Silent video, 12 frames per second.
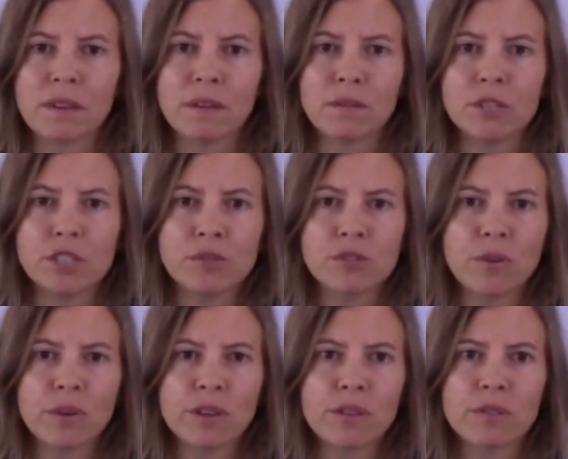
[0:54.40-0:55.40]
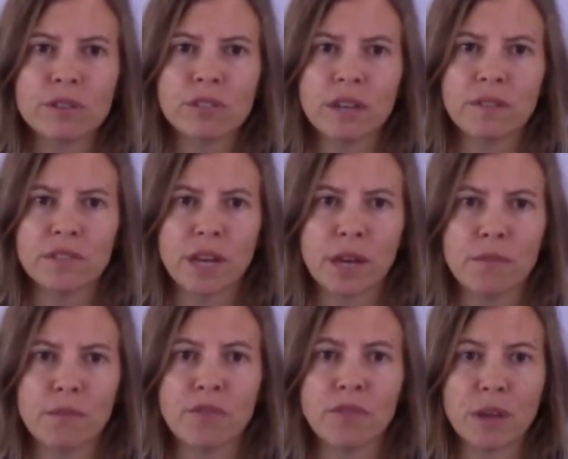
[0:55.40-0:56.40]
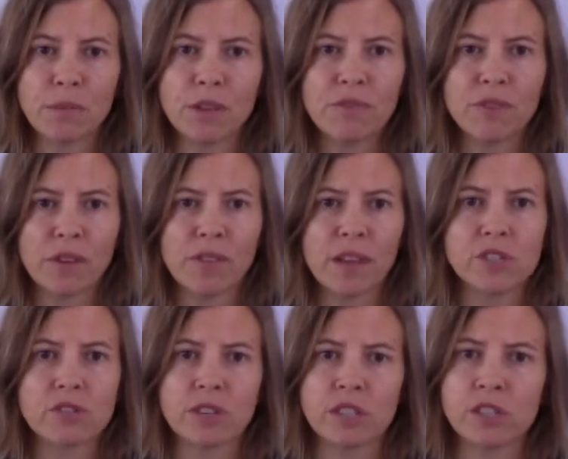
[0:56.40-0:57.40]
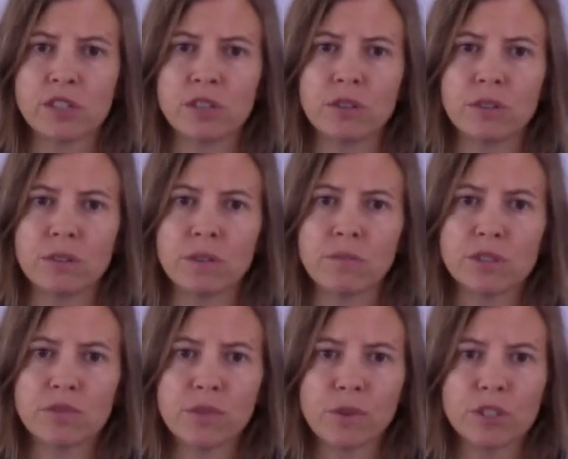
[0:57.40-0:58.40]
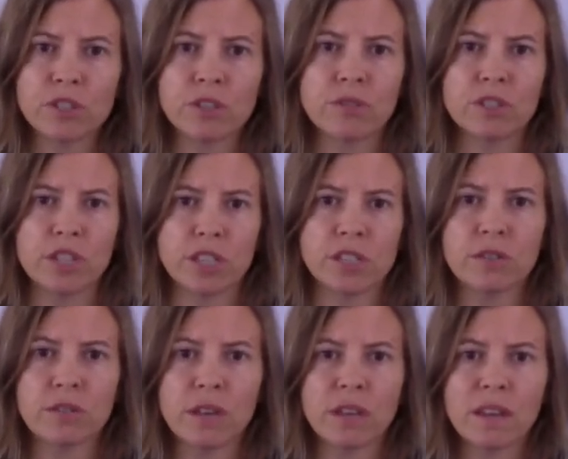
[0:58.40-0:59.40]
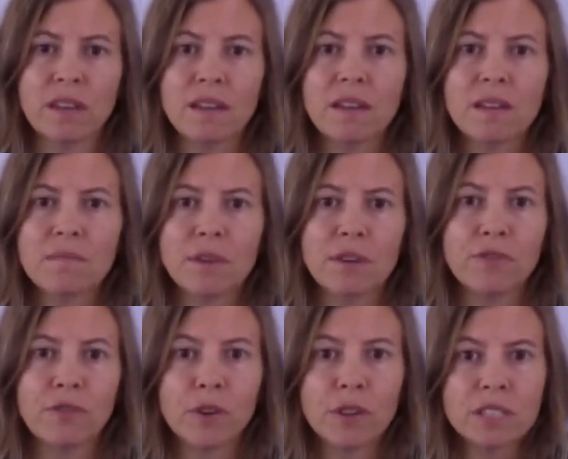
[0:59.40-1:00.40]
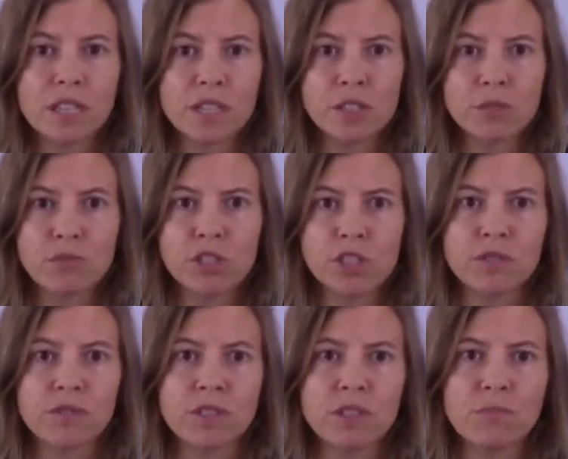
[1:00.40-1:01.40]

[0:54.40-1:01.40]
When she was going through a tough time, the family felt that stress too and was forced to adjust to it. My full attention would shift to the